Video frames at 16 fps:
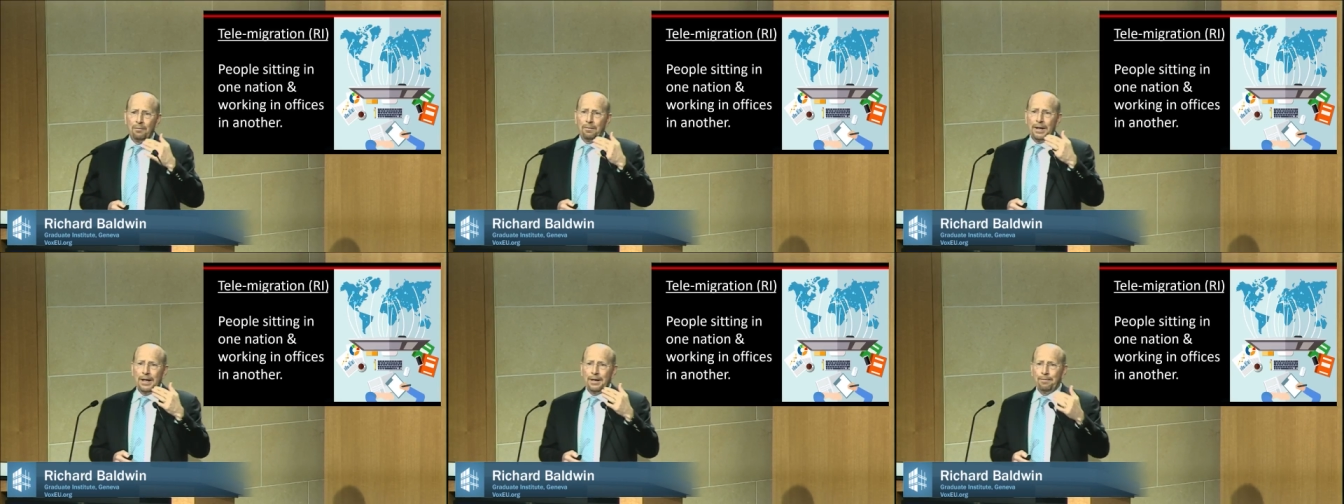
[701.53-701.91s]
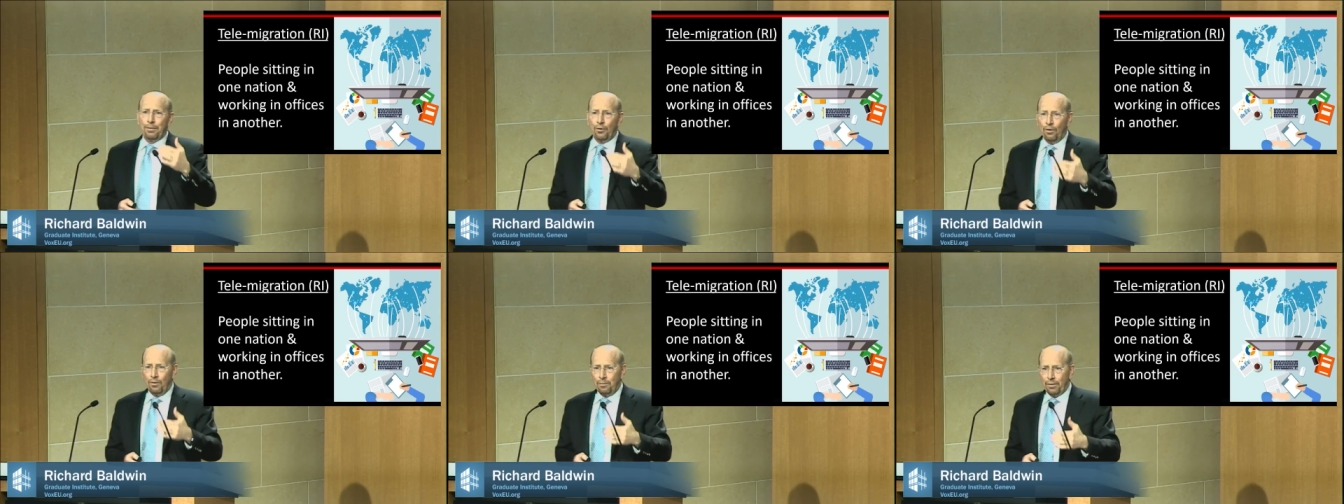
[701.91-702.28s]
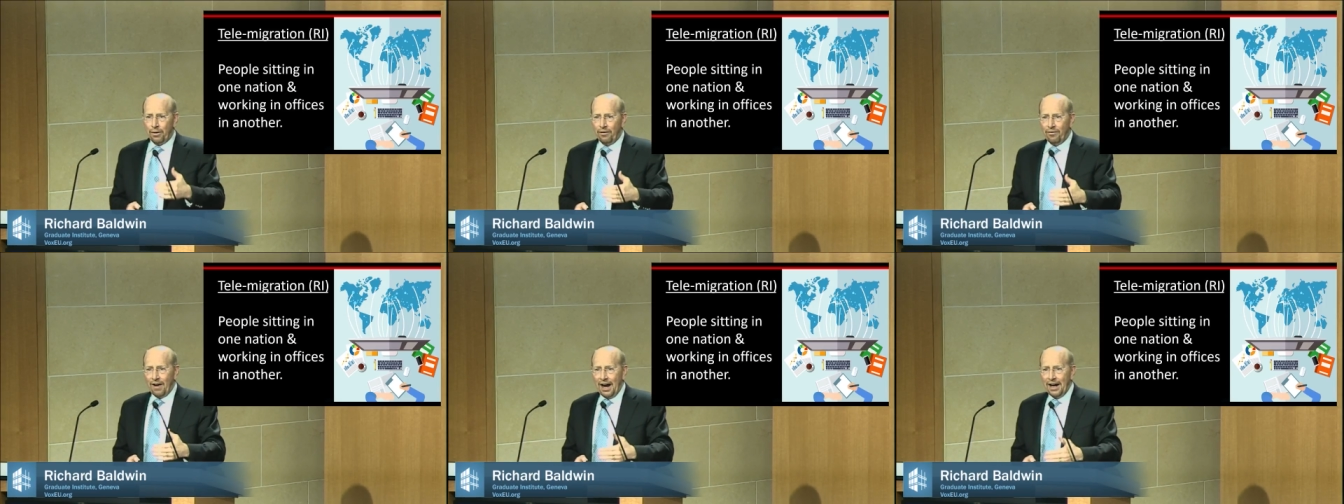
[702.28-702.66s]
people
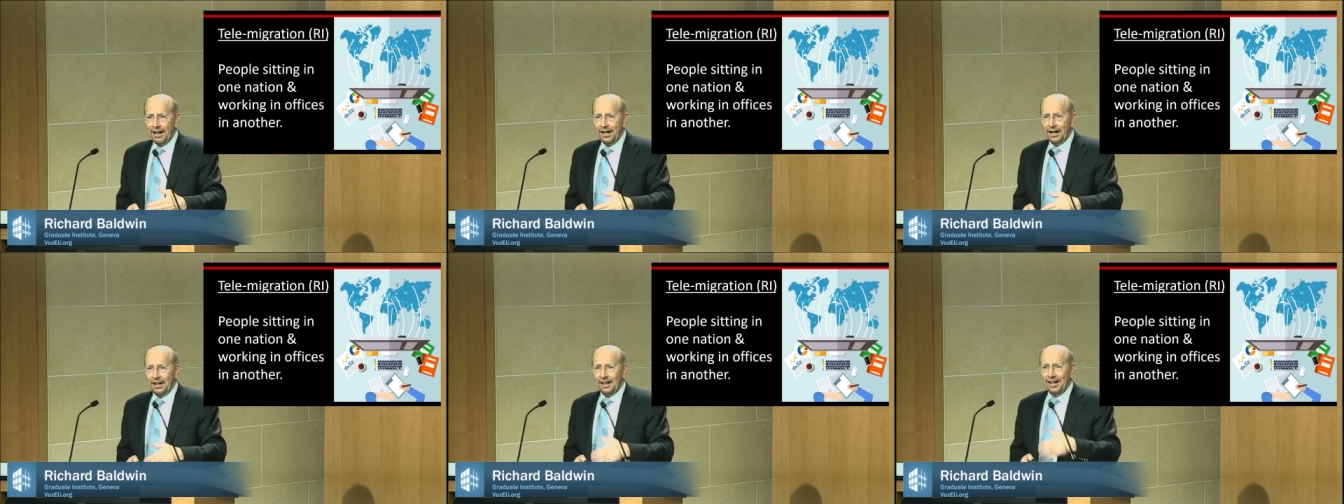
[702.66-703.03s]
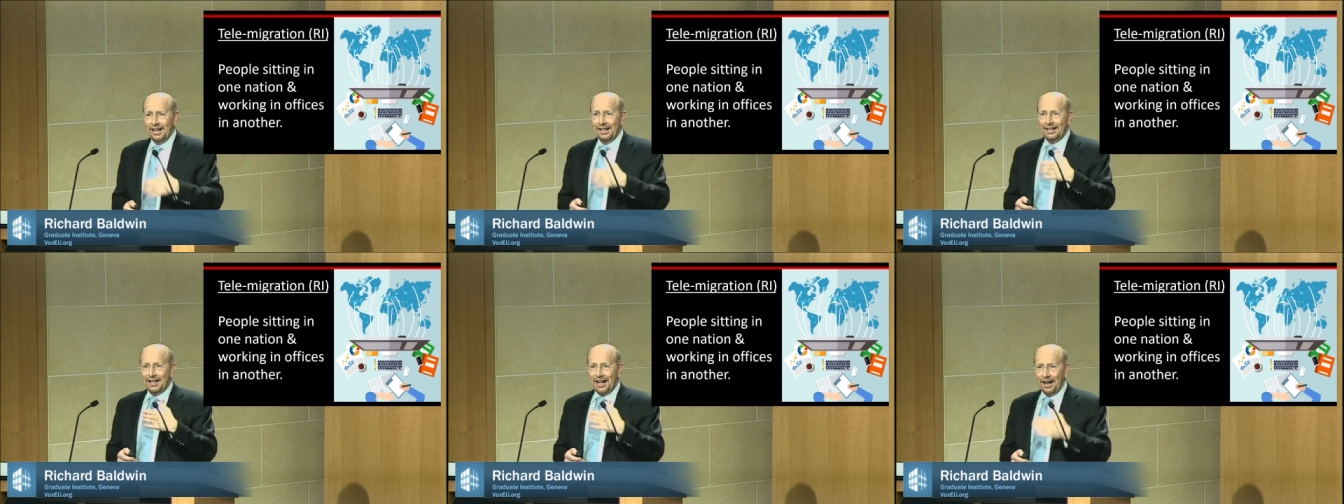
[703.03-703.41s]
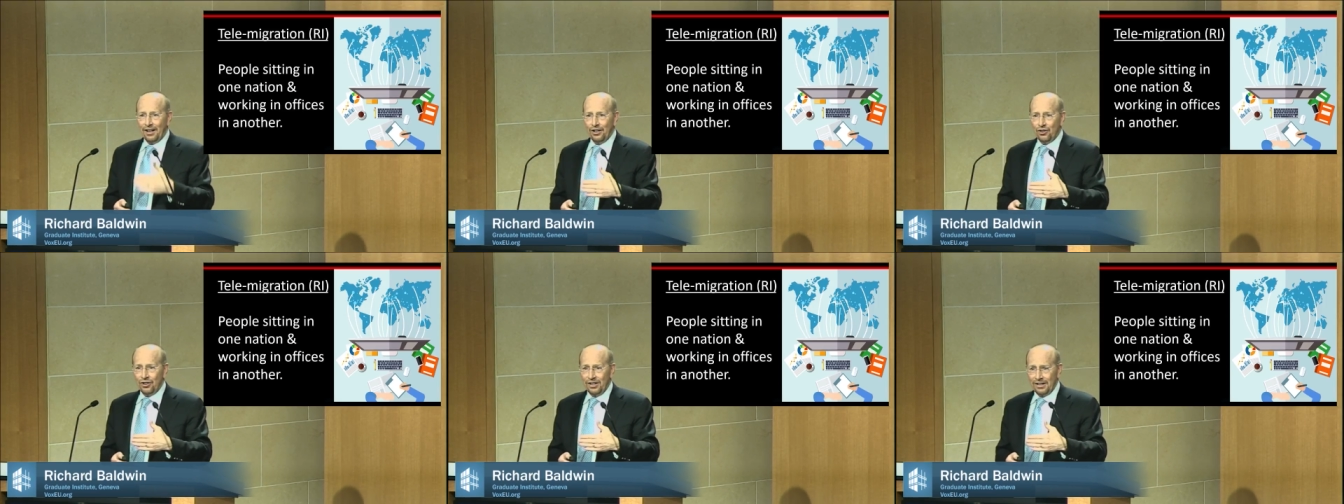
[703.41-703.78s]
providing
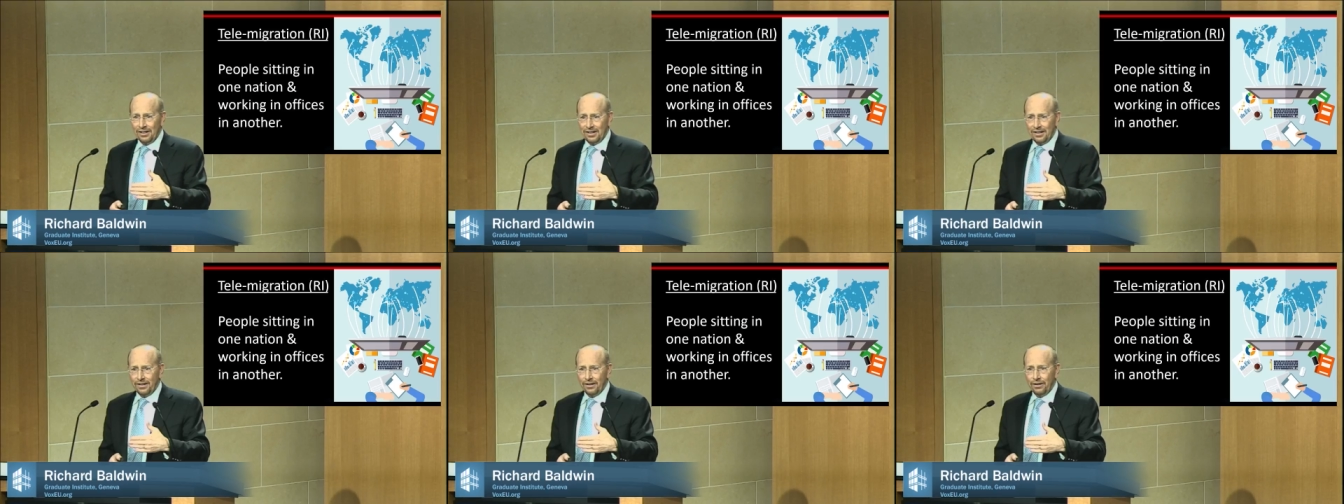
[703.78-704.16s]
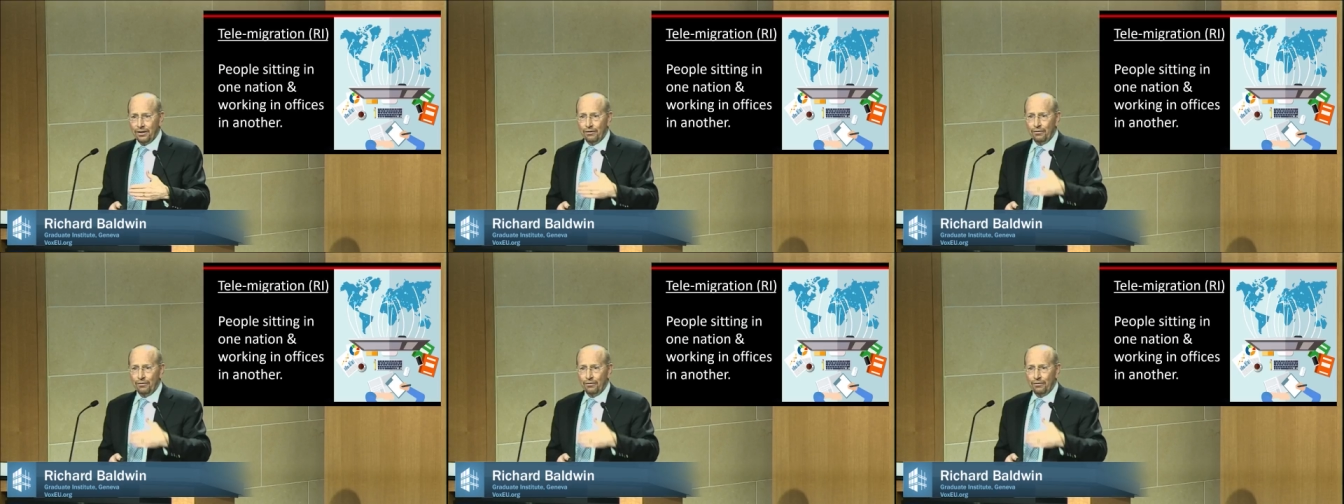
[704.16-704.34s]
intelligence